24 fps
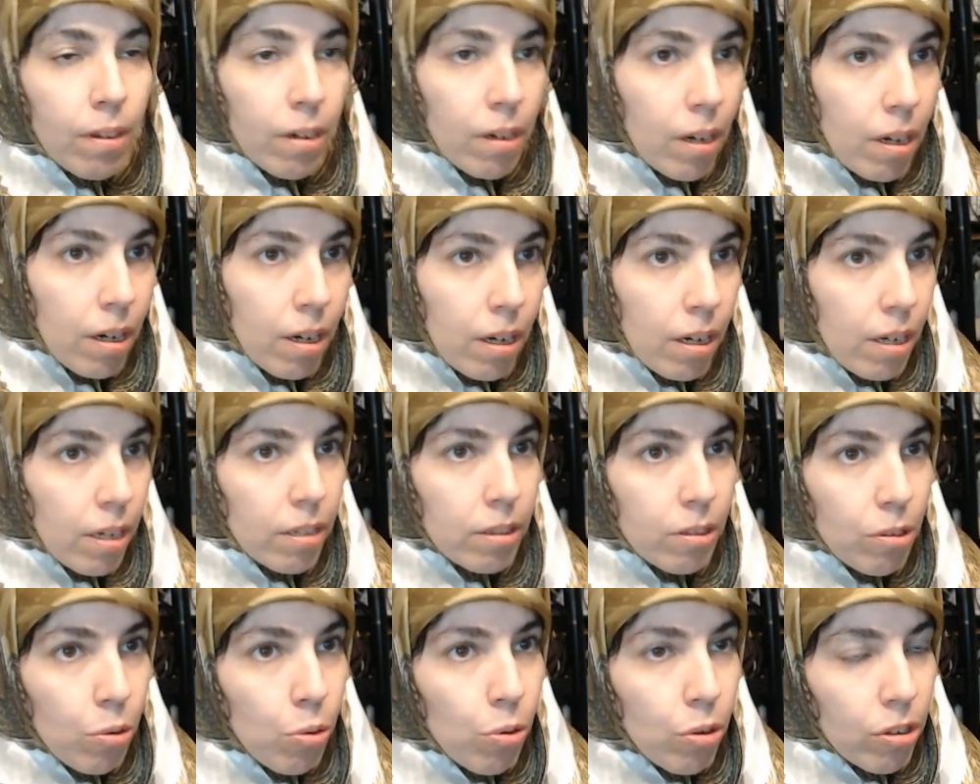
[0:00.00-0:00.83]
on the
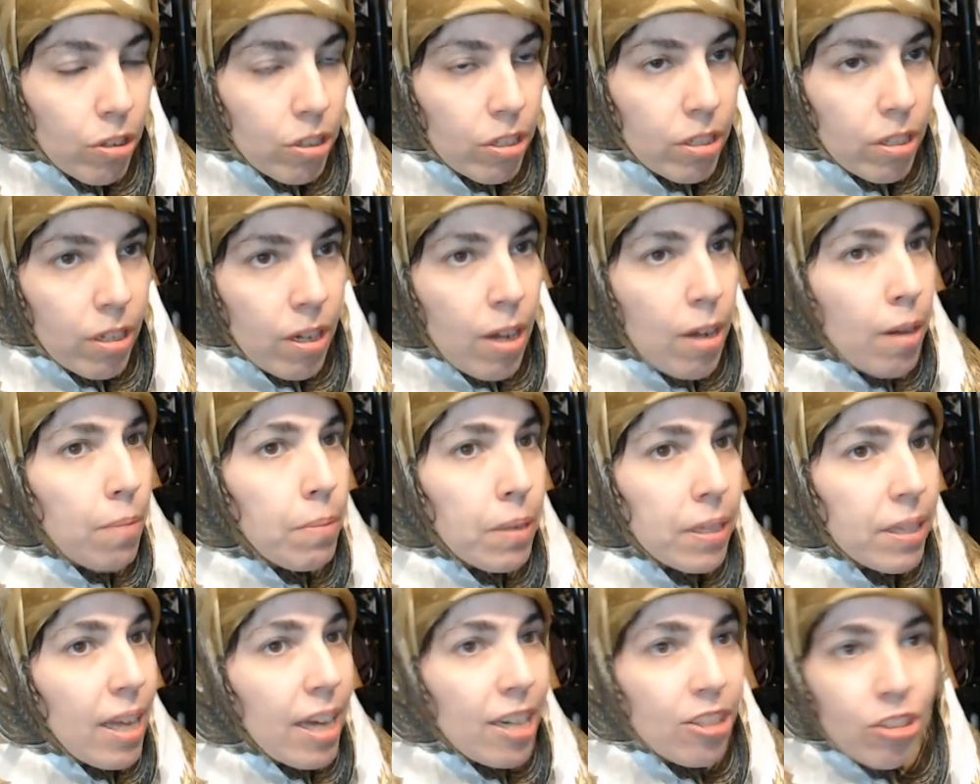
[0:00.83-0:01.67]
horse. But
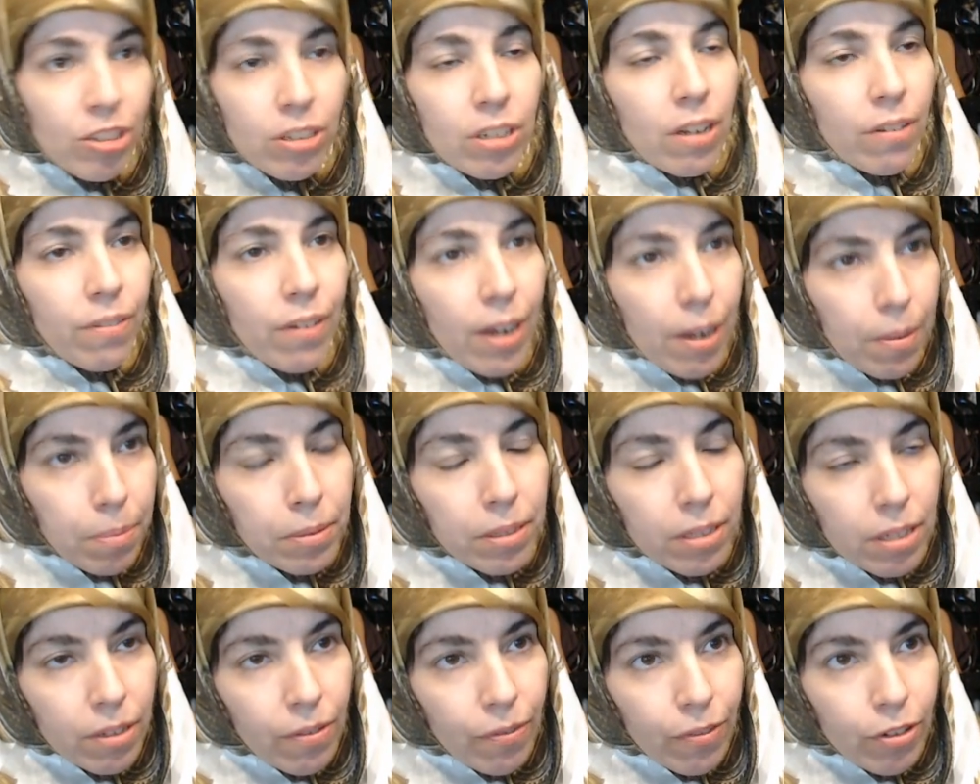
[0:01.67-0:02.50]
that shouldn't have happened
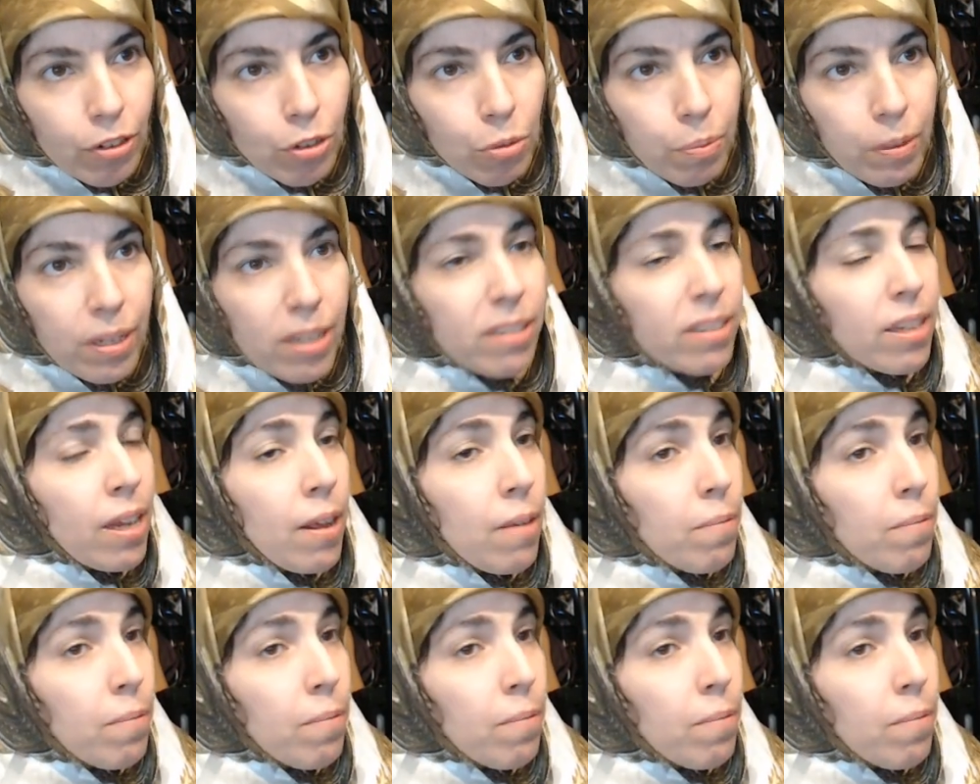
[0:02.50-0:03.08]
in the first place,